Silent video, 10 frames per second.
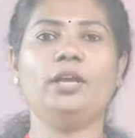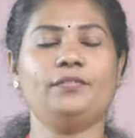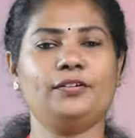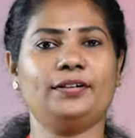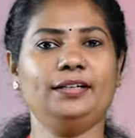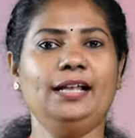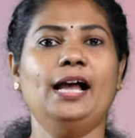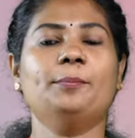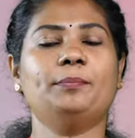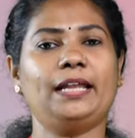everyone,
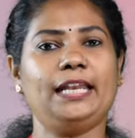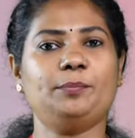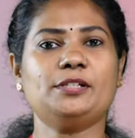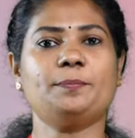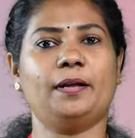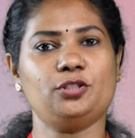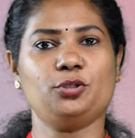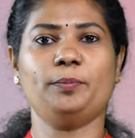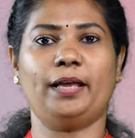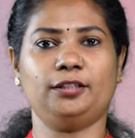my name is
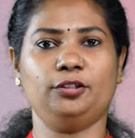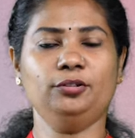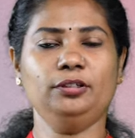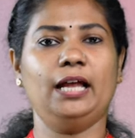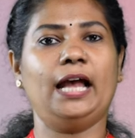Manju Matthew,